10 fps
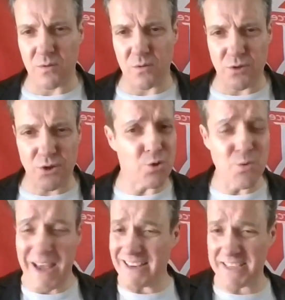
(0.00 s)
to do
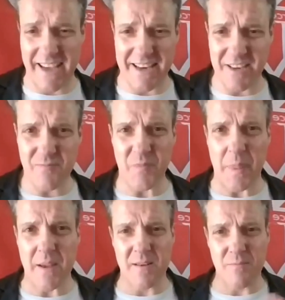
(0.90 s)
that again.
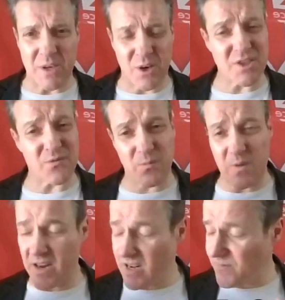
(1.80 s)
Because
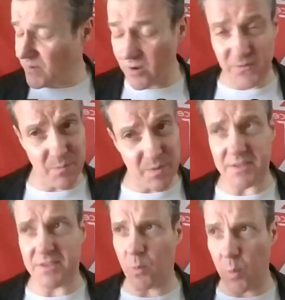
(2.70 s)
if God forbid,
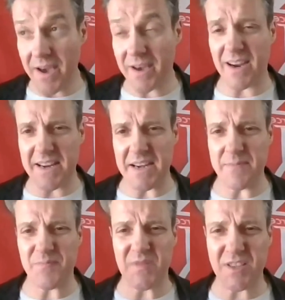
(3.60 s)
there were a
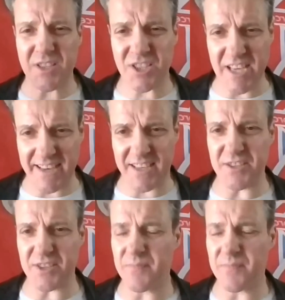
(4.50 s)
second